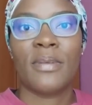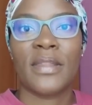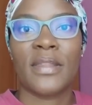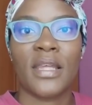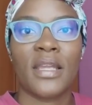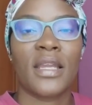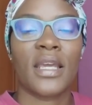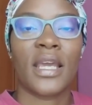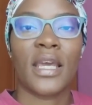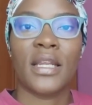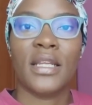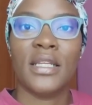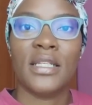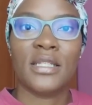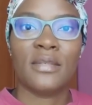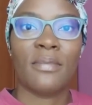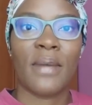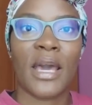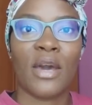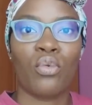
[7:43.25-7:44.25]
But then again,
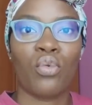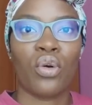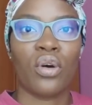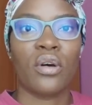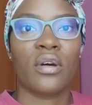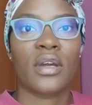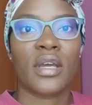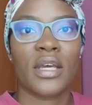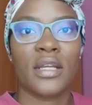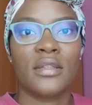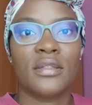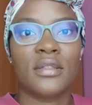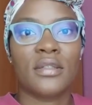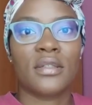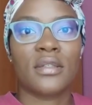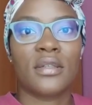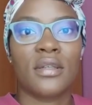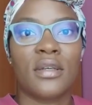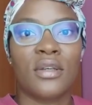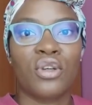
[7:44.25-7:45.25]
it's my work, and
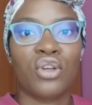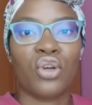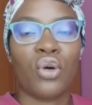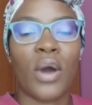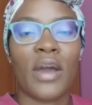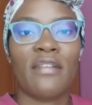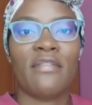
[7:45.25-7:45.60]
you know,